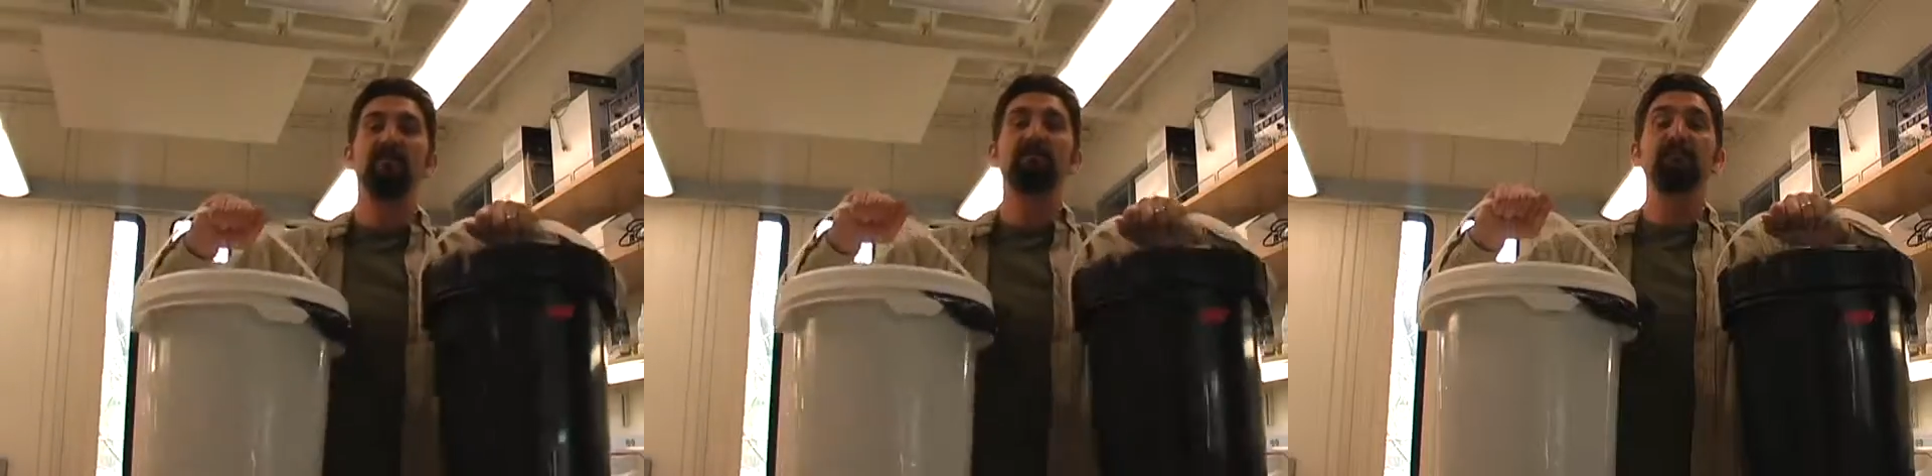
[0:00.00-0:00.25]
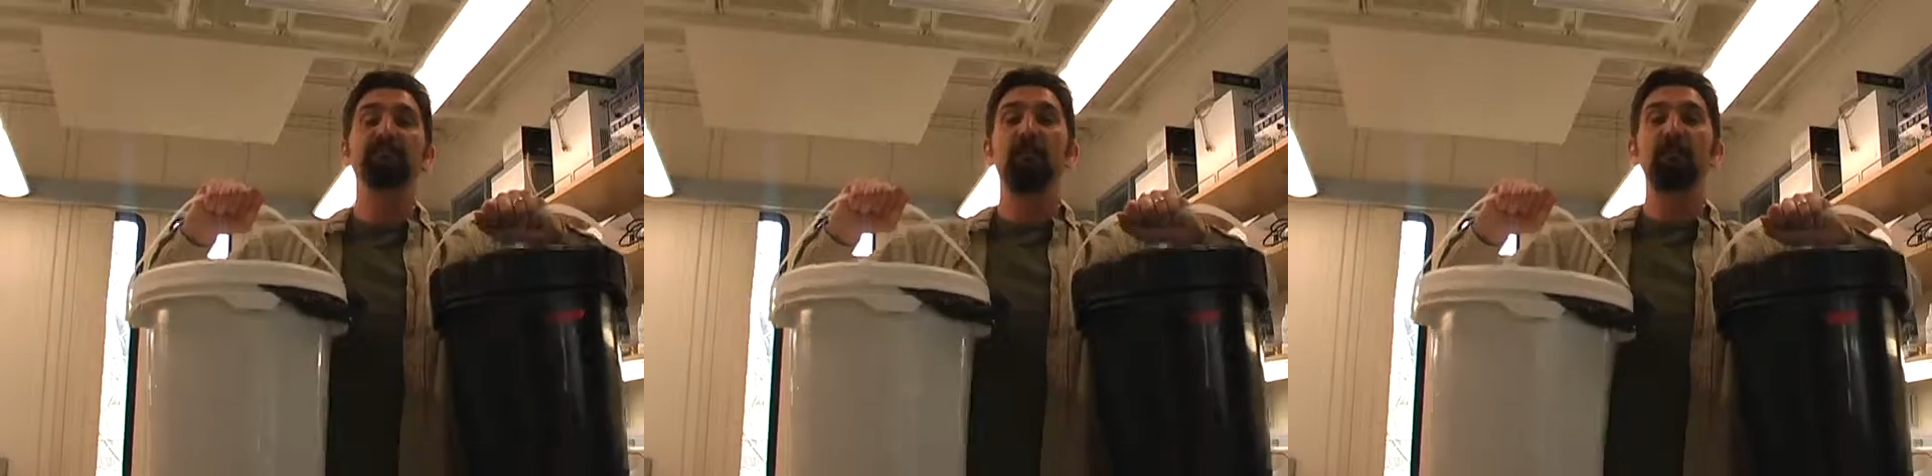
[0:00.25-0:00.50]

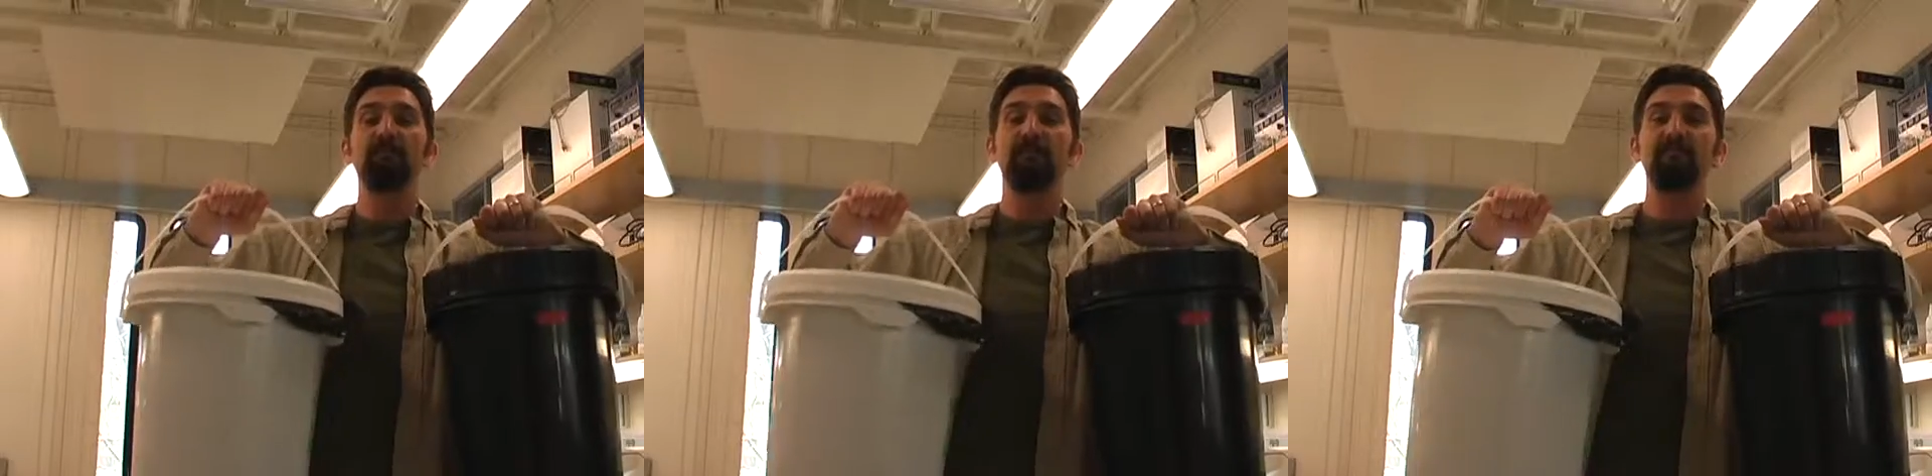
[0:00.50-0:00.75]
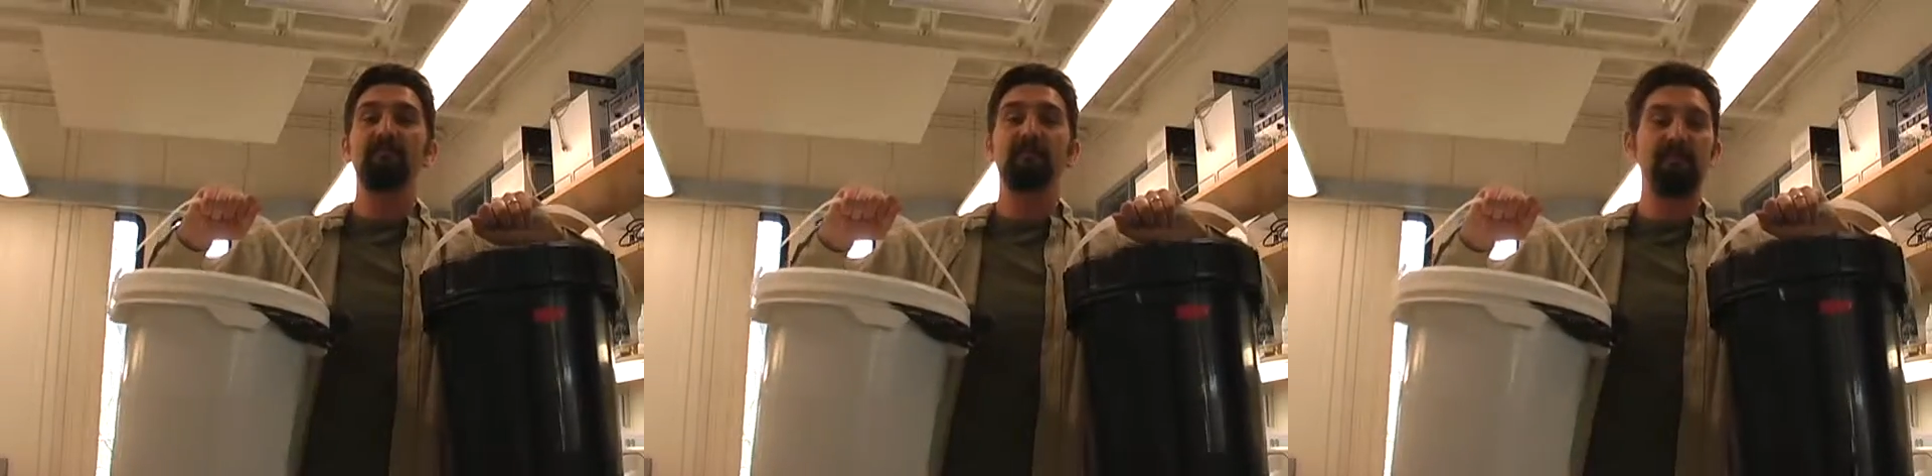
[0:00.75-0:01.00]

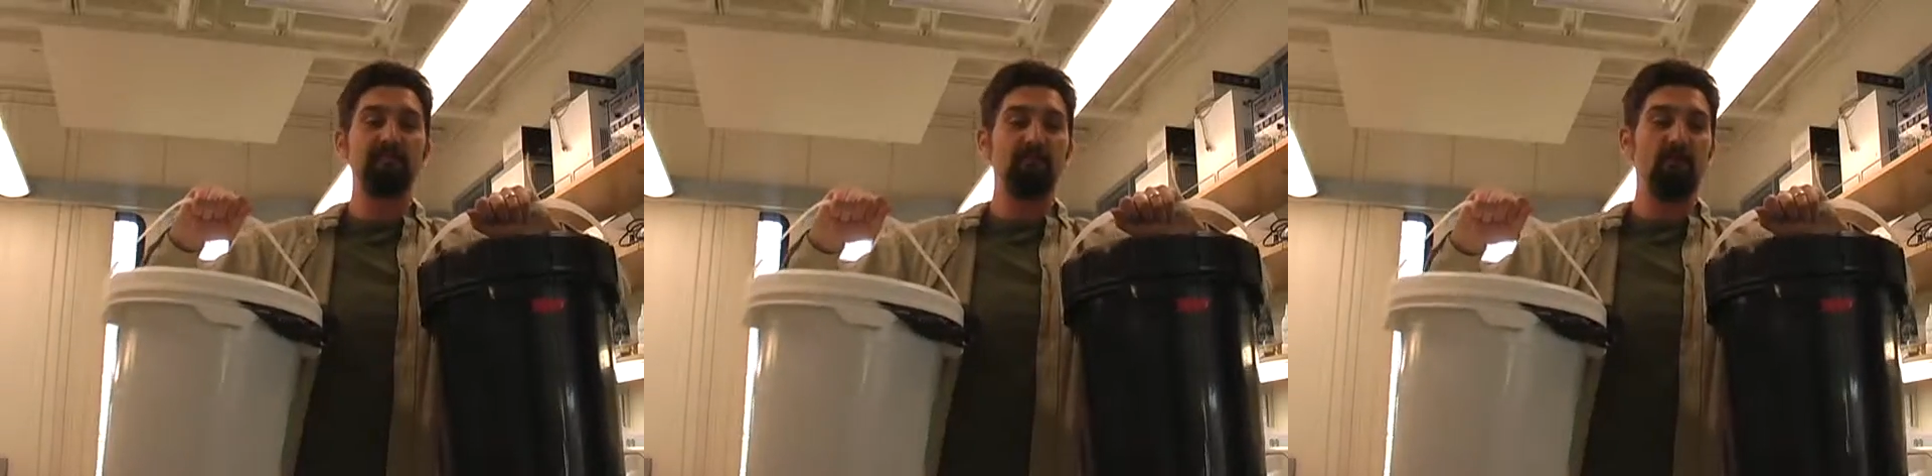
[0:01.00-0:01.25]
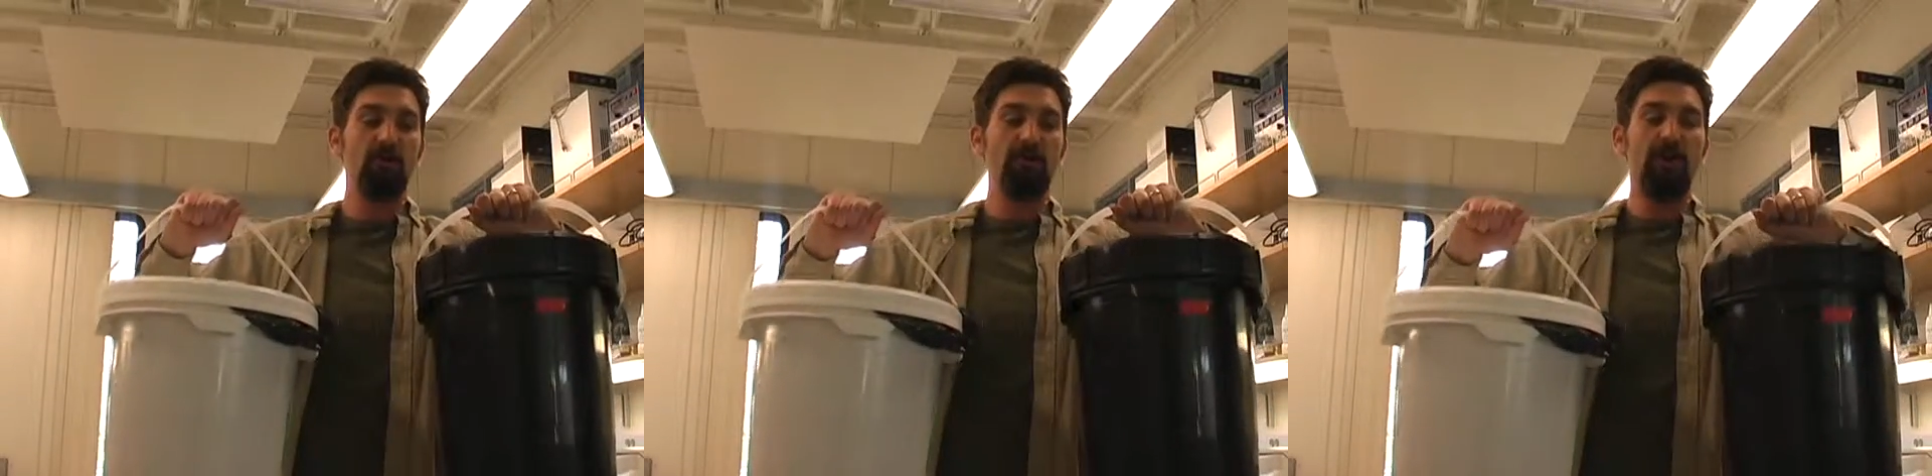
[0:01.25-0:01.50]
disposing of ethidium
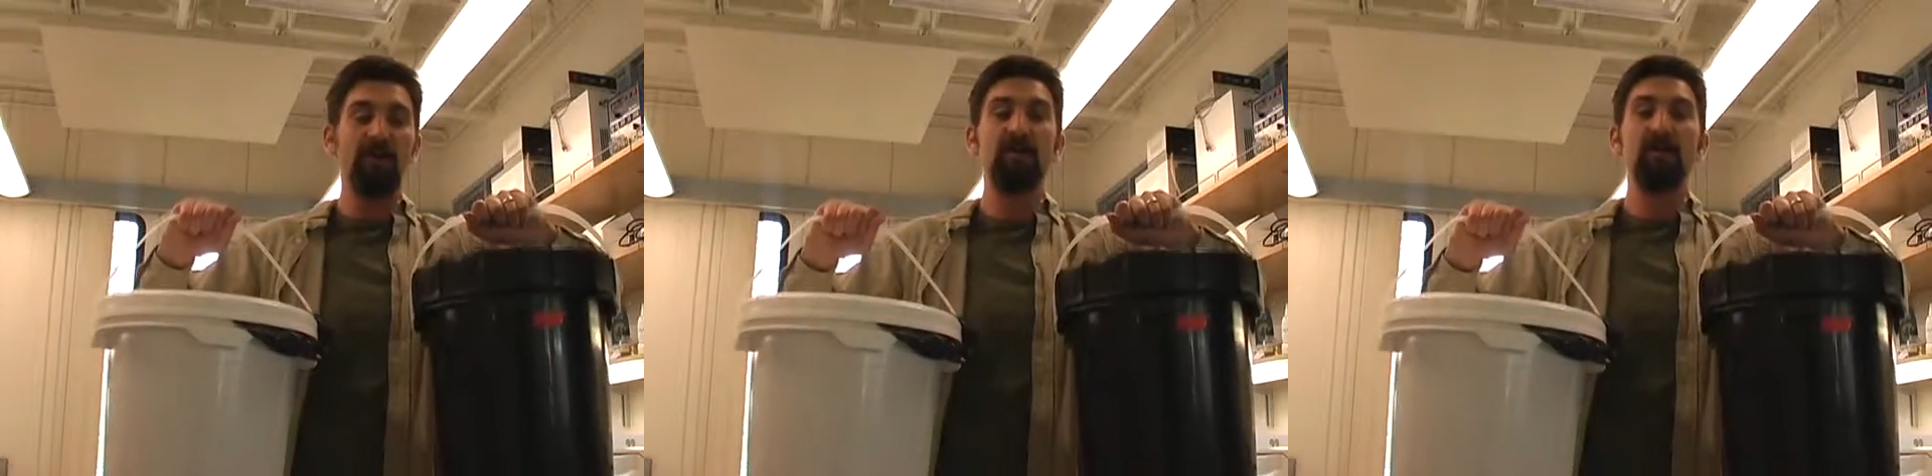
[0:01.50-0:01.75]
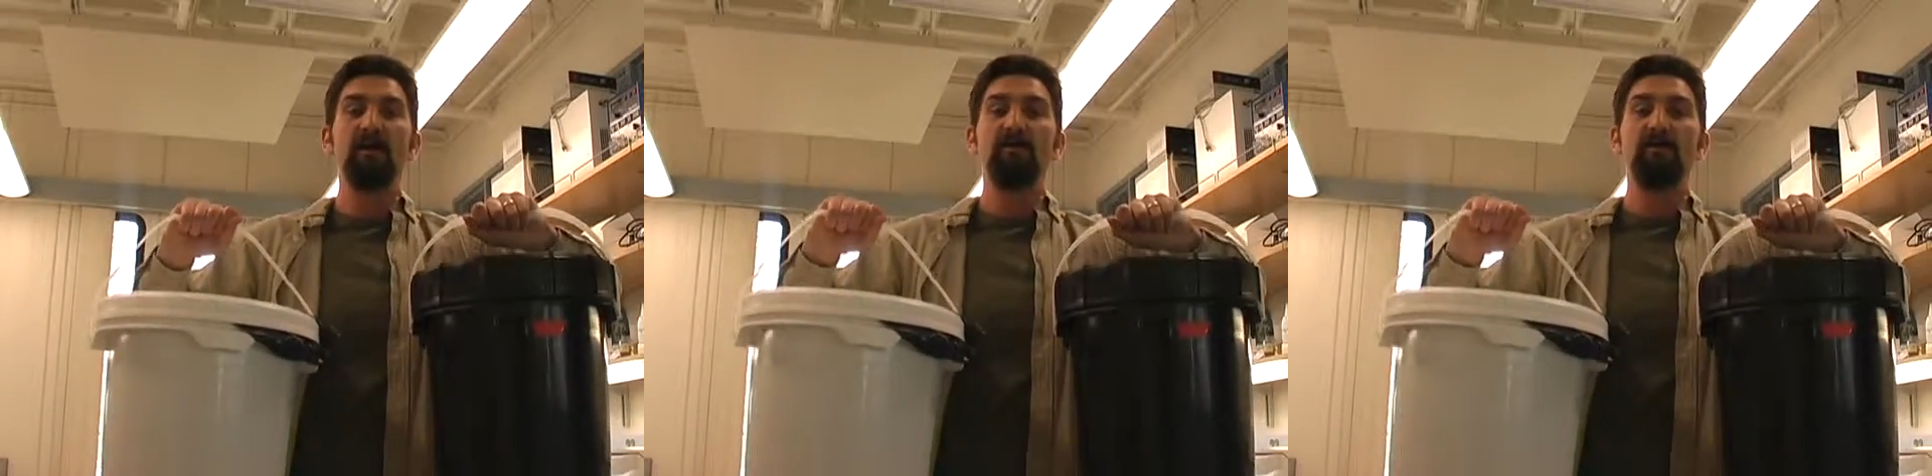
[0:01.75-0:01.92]
bromide.